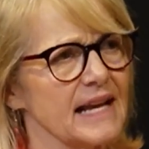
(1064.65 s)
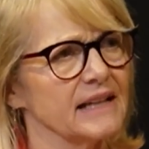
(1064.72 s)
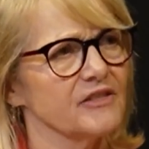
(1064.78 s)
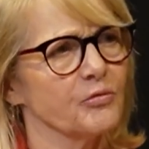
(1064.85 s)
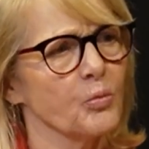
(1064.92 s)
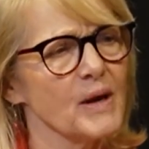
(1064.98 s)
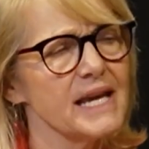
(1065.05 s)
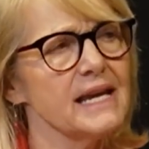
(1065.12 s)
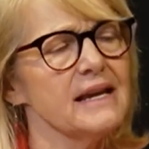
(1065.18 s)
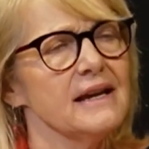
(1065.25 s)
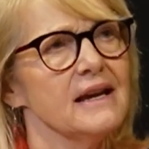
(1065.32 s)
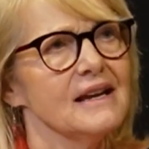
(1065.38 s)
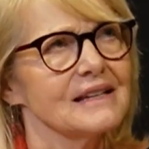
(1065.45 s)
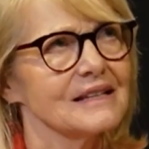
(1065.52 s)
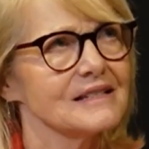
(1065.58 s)
And if
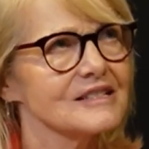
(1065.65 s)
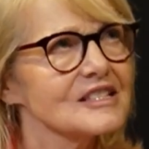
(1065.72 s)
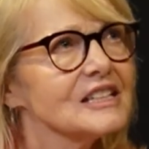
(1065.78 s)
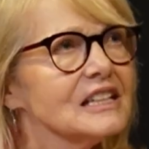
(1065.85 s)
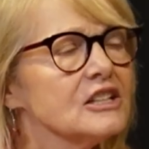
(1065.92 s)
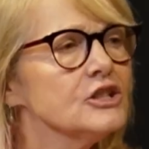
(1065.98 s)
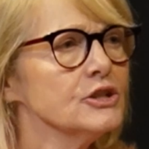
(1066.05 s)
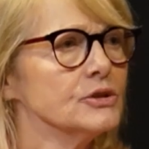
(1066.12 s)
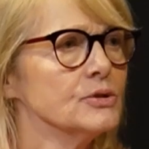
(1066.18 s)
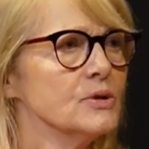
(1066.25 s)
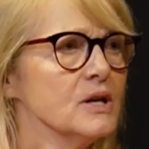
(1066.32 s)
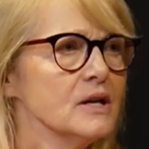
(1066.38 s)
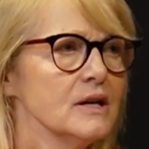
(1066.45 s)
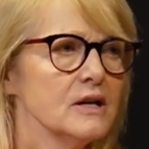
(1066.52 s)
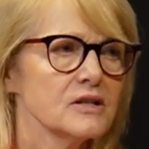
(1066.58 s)
we continue
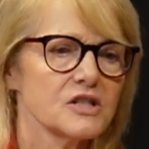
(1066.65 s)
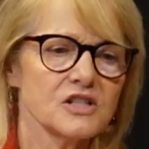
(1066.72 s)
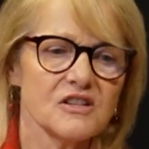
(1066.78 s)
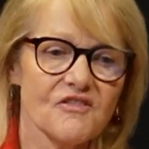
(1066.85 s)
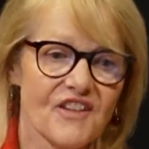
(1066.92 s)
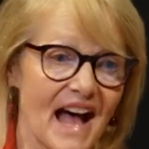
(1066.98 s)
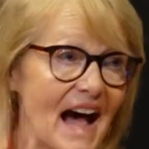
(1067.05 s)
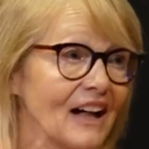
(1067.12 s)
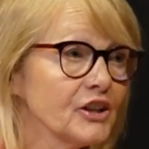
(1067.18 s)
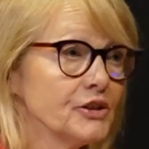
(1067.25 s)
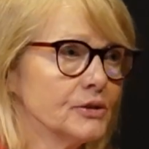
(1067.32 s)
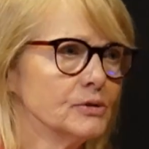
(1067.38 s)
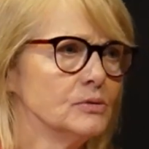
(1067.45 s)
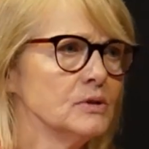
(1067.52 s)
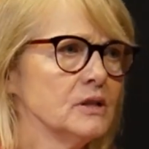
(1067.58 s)
to
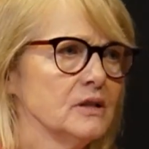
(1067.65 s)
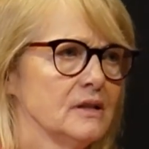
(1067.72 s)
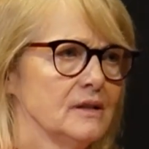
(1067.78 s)
devalue